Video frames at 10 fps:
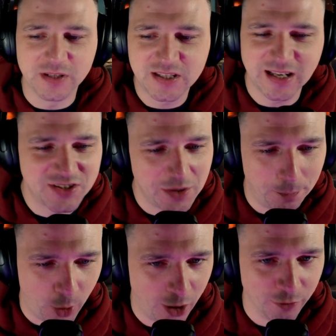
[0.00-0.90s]
sets the
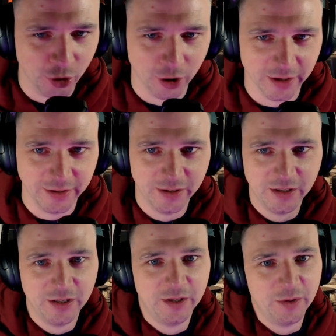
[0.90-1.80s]
ball
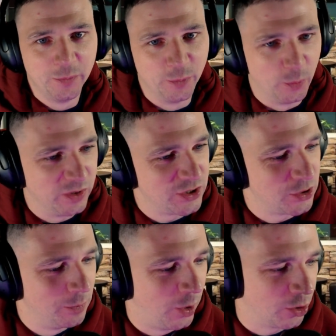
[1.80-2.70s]
rolling with
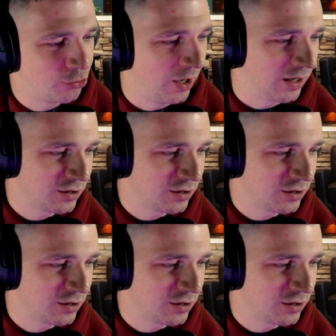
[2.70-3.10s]
some more tracks